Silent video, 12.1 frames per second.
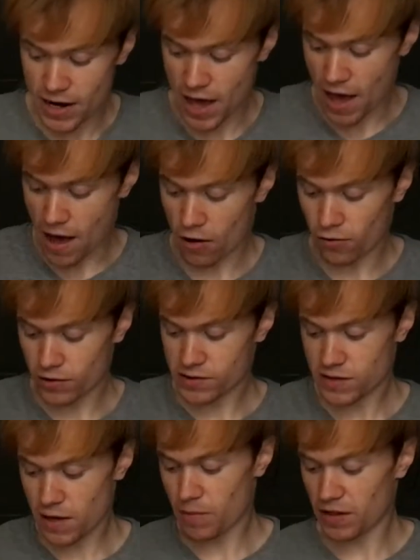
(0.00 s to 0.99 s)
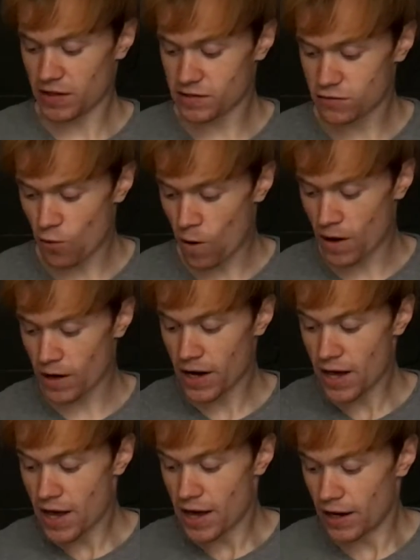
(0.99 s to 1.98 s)
Now, skipping this
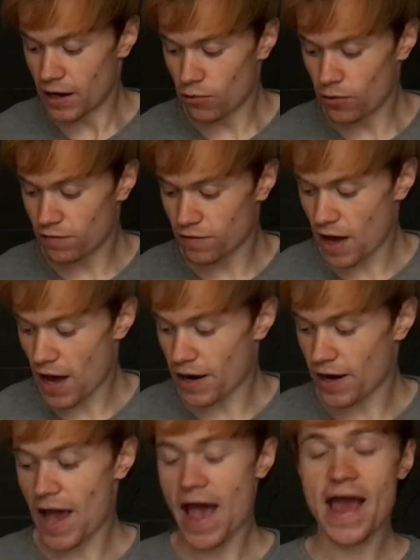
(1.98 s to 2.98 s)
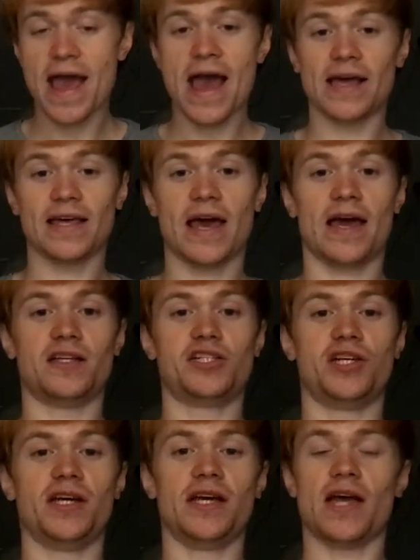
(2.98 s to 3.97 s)
one, here we've got
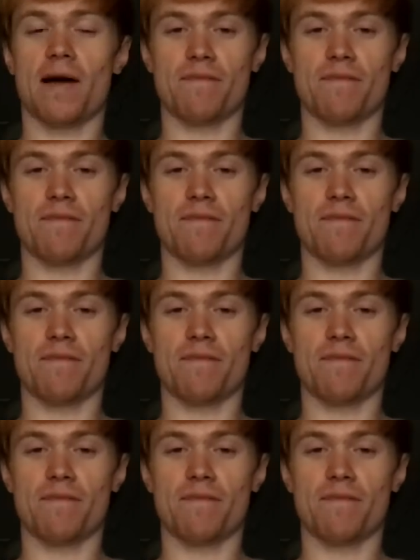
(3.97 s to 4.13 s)
AAKG.